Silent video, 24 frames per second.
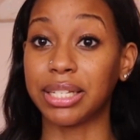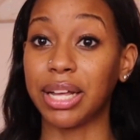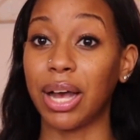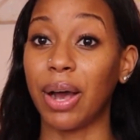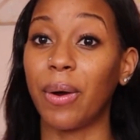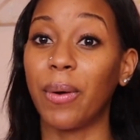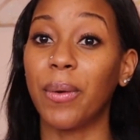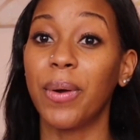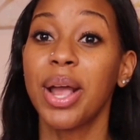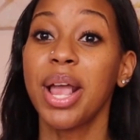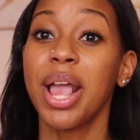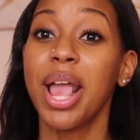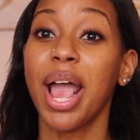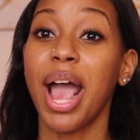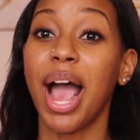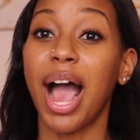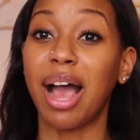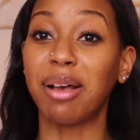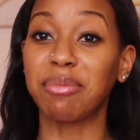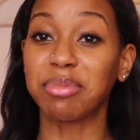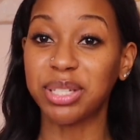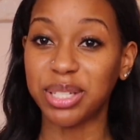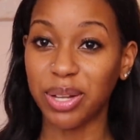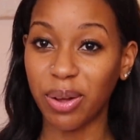So
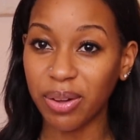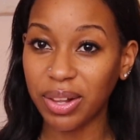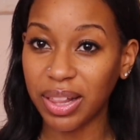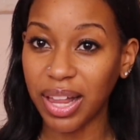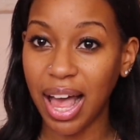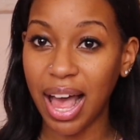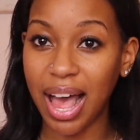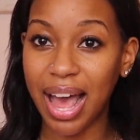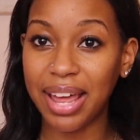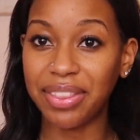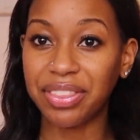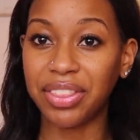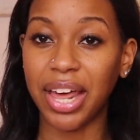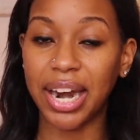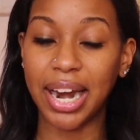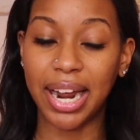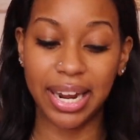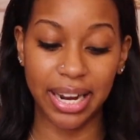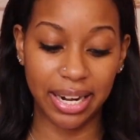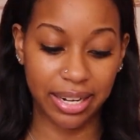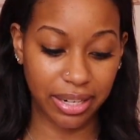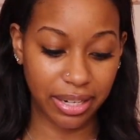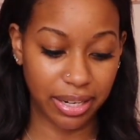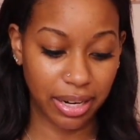I'm so glad that I
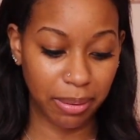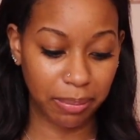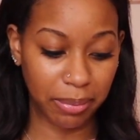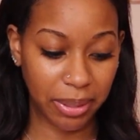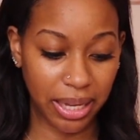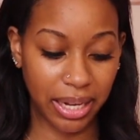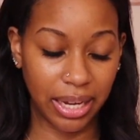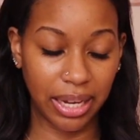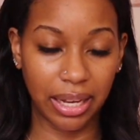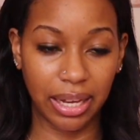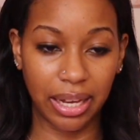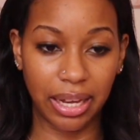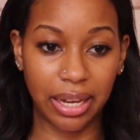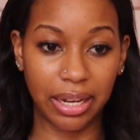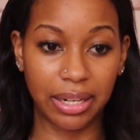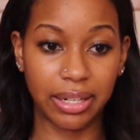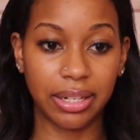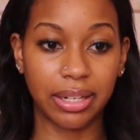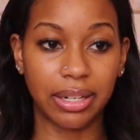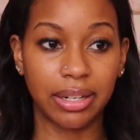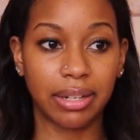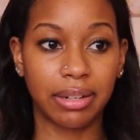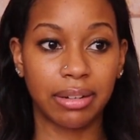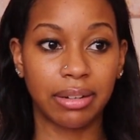ended up getting it
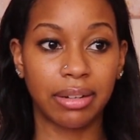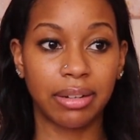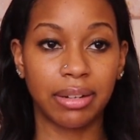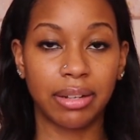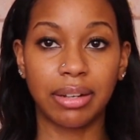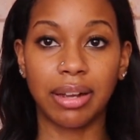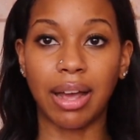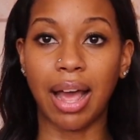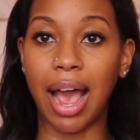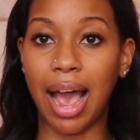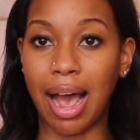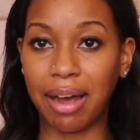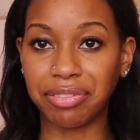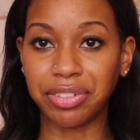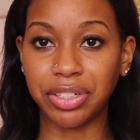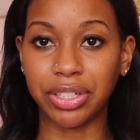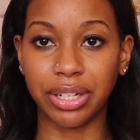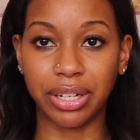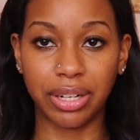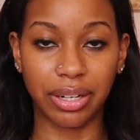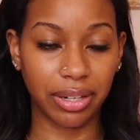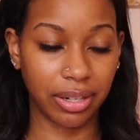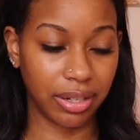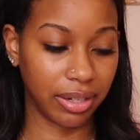
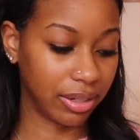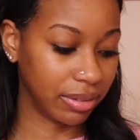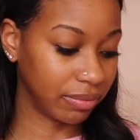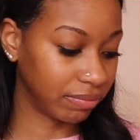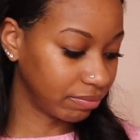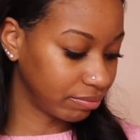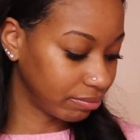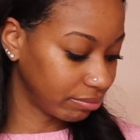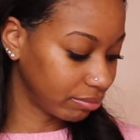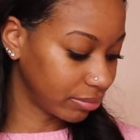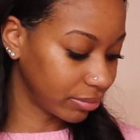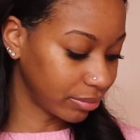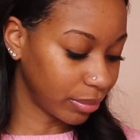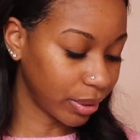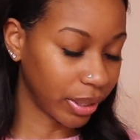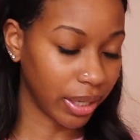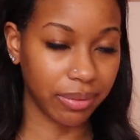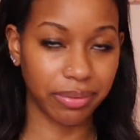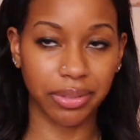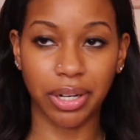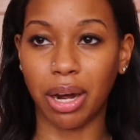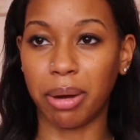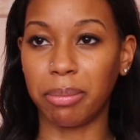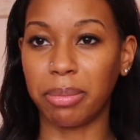after
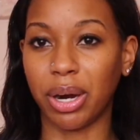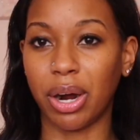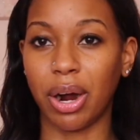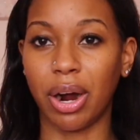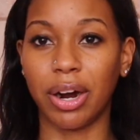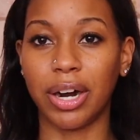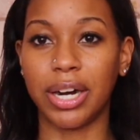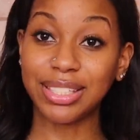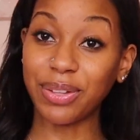whatever on my car.